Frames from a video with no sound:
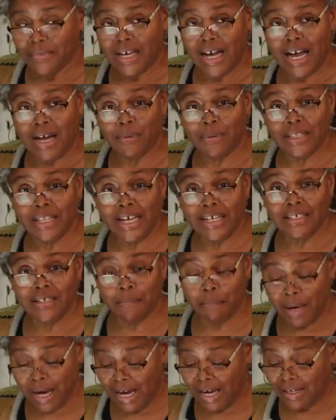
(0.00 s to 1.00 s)
I would like to
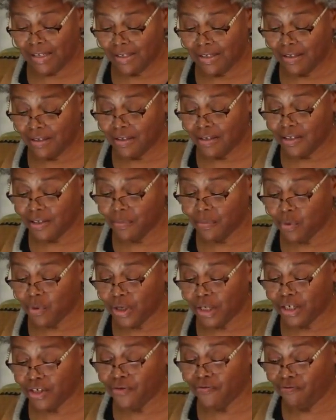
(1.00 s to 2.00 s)
posit this
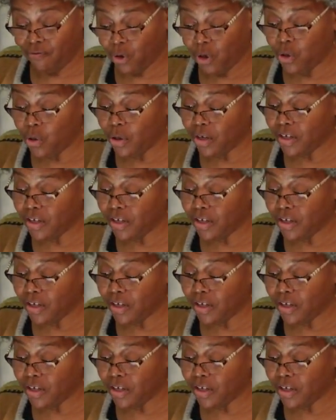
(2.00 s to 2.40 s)
morning for your